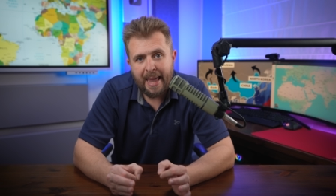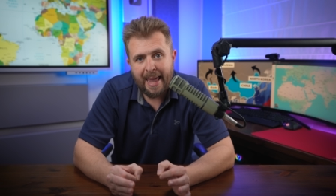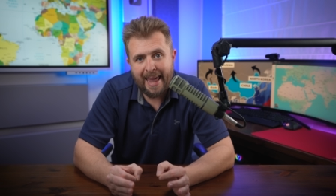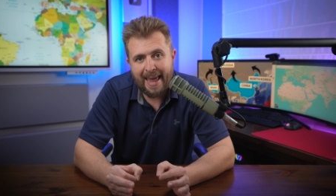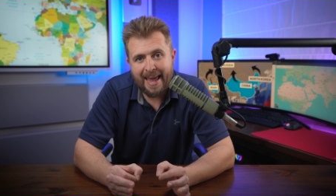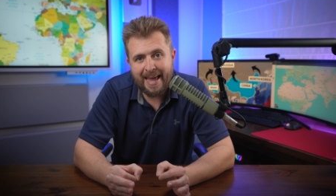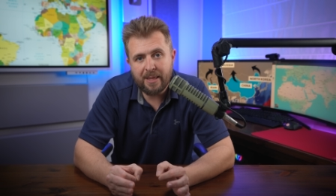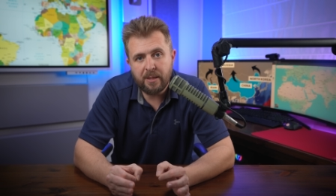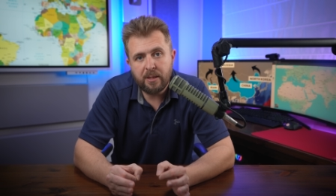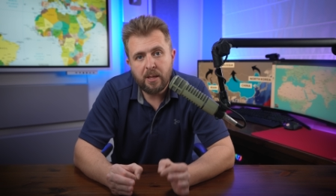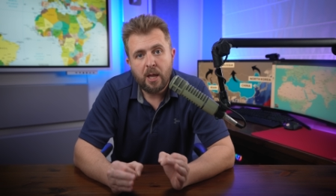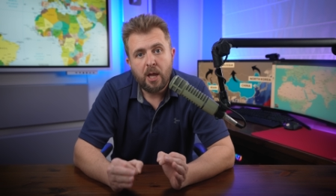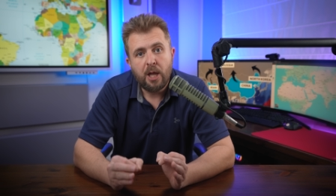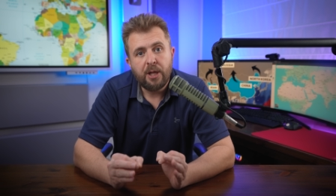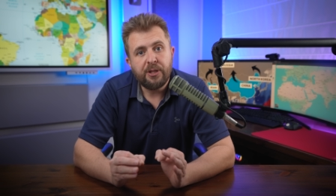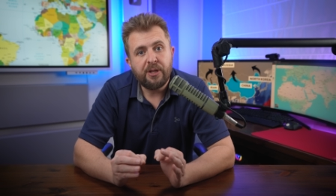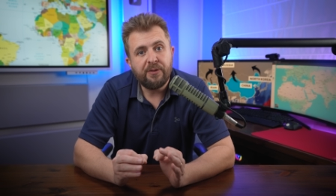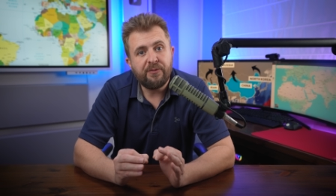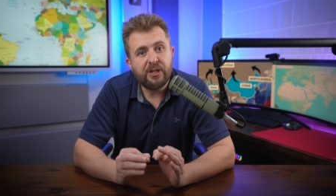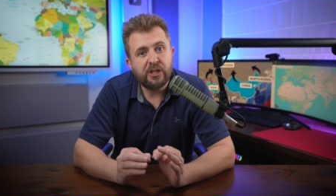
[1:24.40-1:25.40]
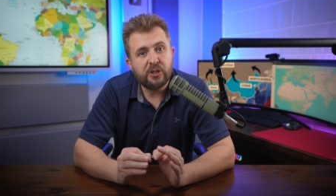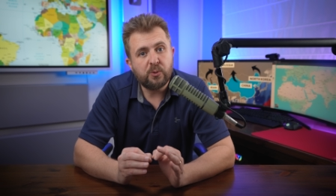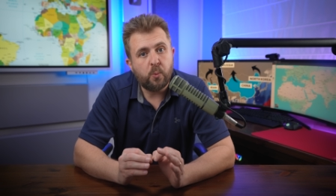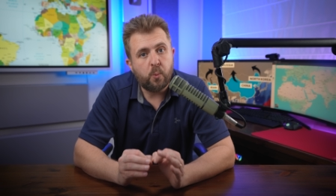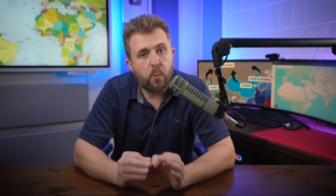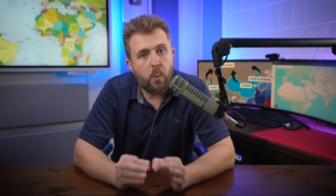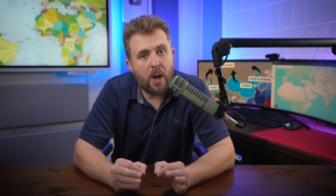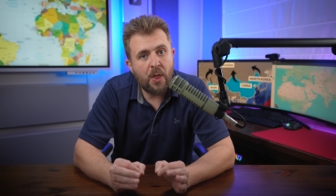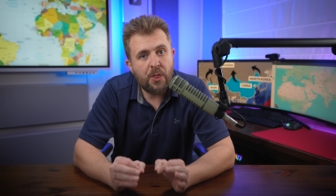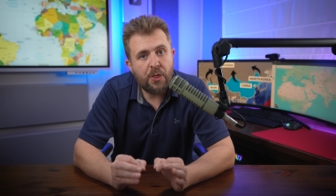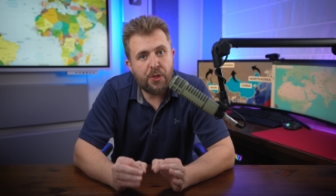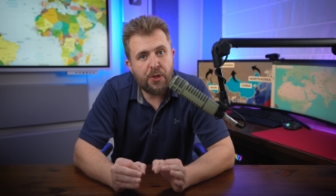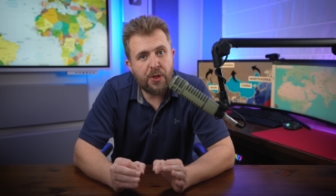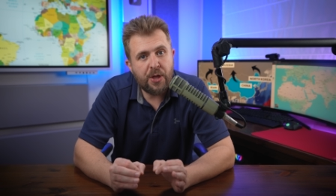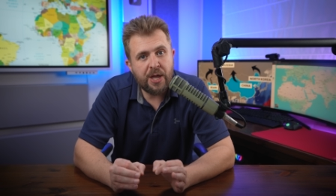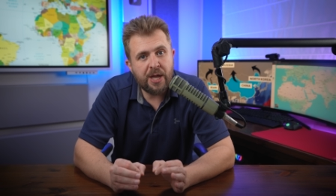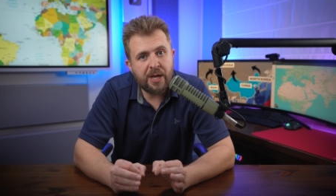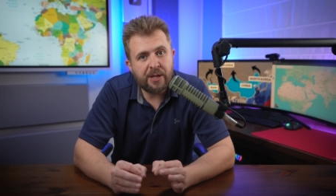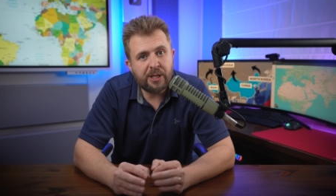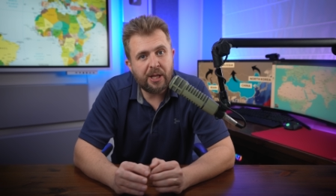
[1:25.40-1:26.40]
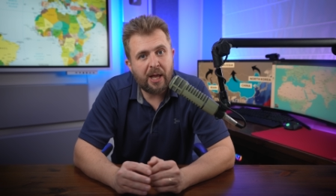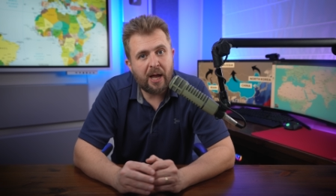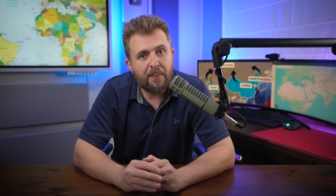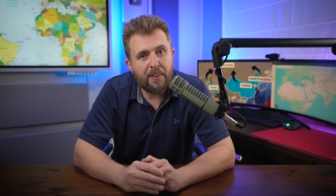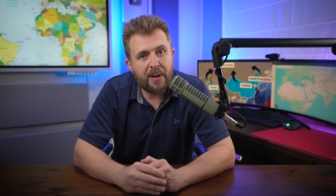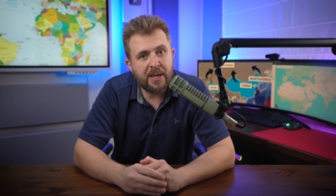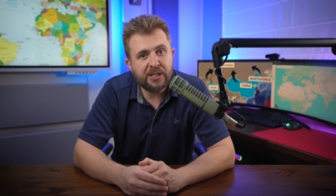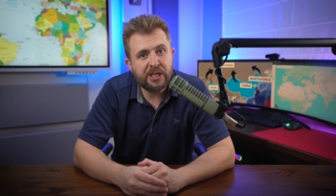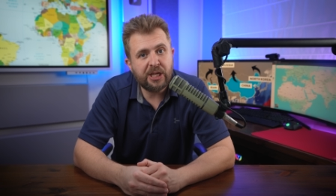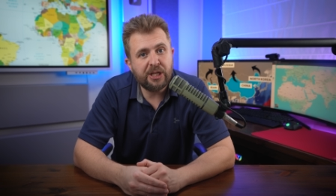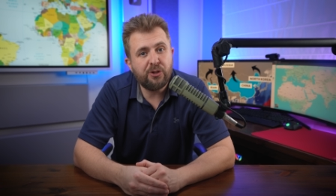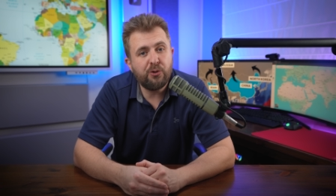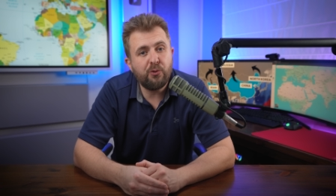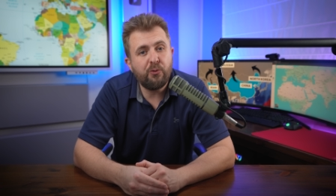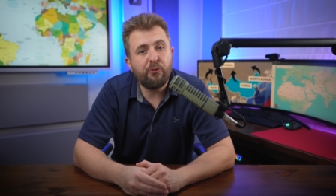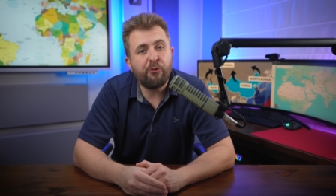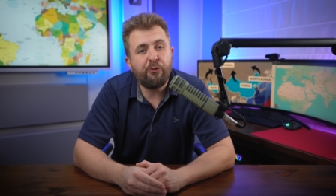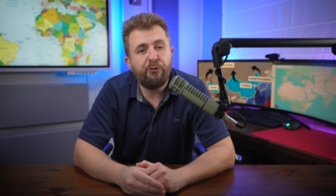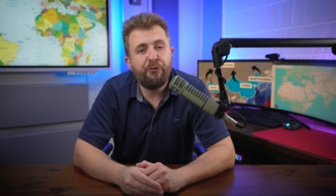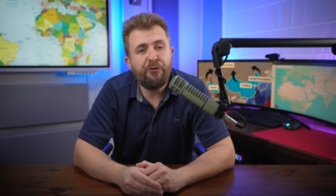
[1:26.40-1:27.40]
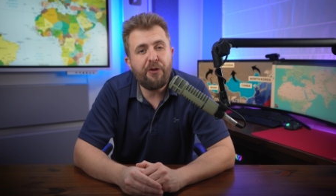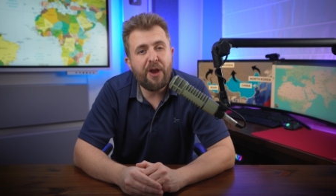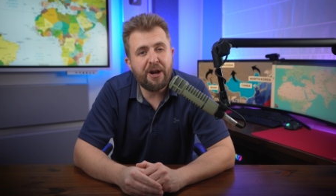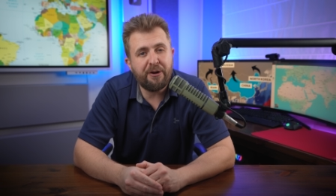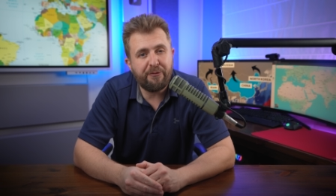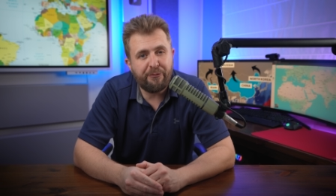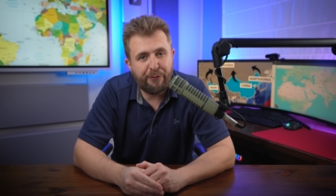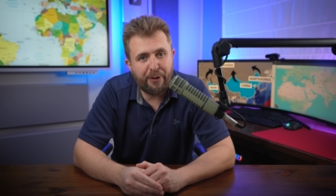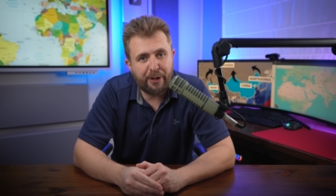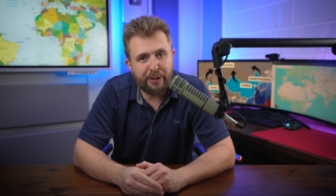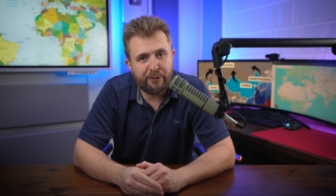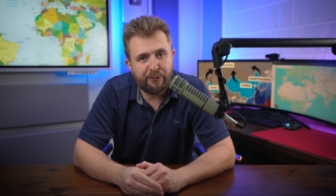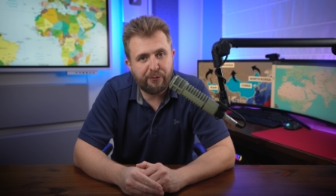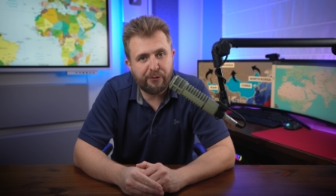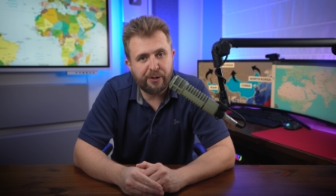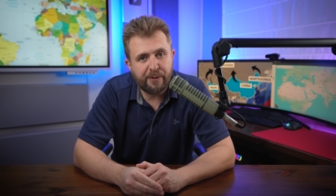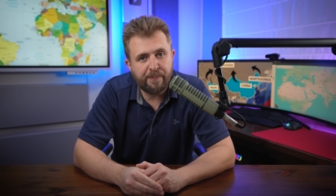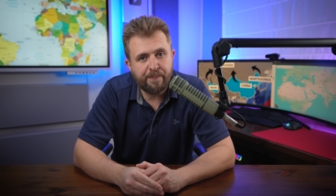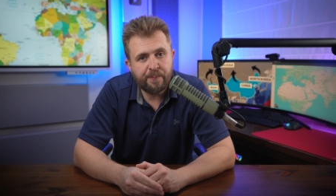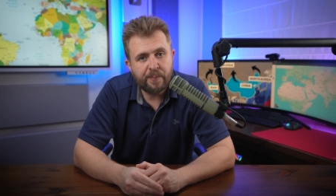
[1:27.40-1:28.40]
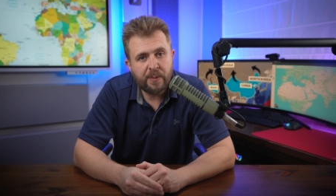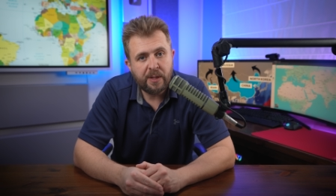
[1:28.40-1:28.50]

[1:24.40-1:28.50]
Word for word: And if there's one thing that Hamas can do very effectively,